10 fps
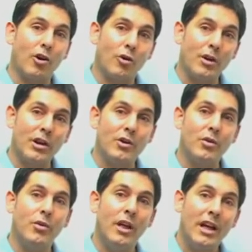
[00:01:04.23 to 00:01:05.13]

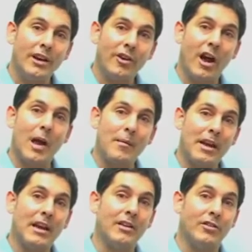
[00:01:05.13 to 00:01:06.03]
critical timing
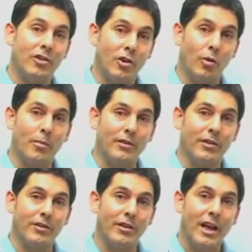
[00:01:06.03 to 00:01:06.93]
is to your
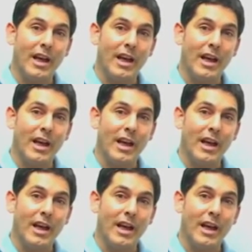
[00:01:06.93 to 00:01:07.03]
business.